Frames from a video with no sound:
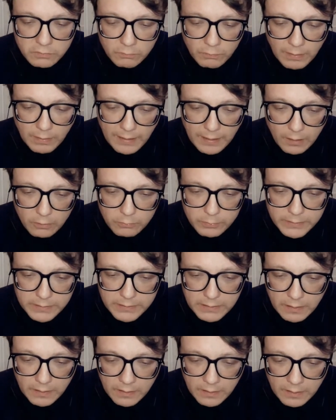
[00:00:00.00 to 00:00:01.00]
while
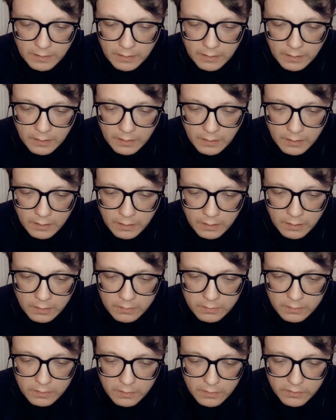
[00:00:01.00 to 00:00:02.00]
we
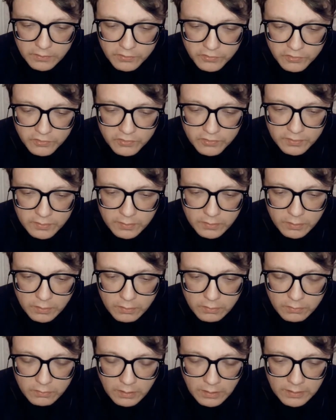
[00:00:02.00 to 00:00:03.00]
are
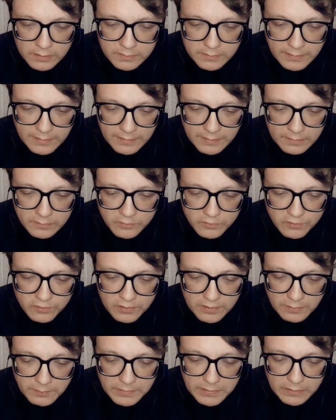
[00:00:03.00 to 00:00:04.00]
still locked down,
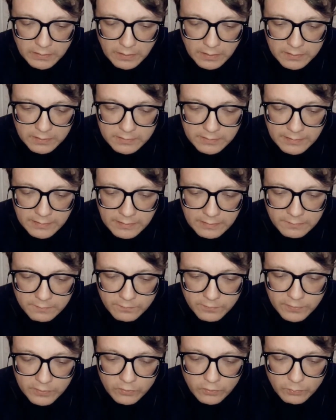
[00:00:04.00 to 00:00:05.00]
semi-locked down,
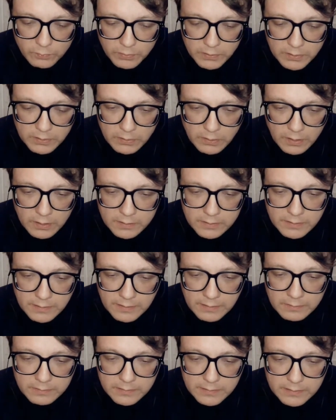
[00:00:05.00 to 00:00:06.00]
things are pretty locked
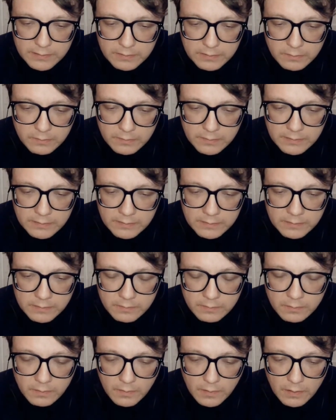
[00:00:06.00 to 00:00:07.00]
down here
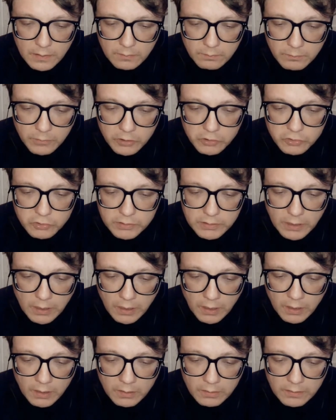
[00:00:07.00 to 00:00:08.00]
in
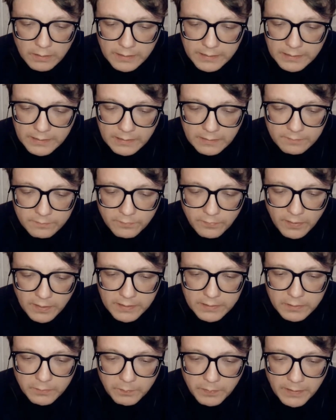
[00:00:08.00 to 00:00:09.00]
Montreal. I can't
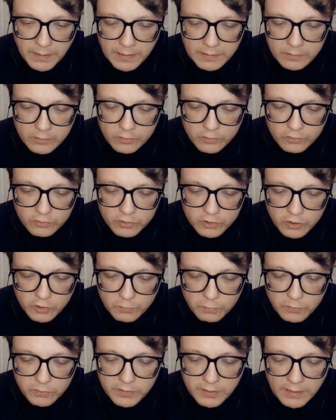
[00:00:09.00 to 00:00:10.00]
find the banner, so
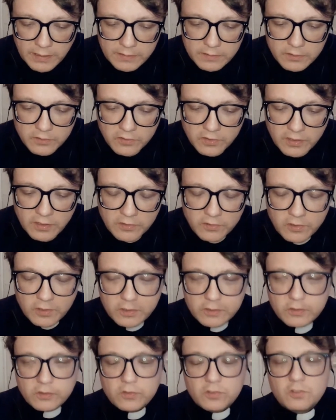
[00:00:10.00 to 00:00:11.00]
just pretend it says
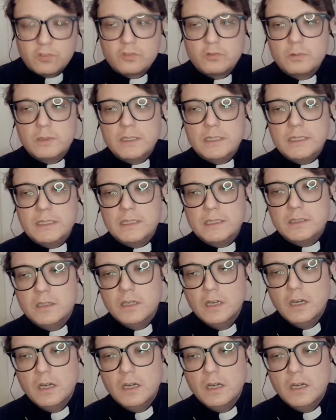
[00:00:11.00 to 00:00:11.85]
on the screen,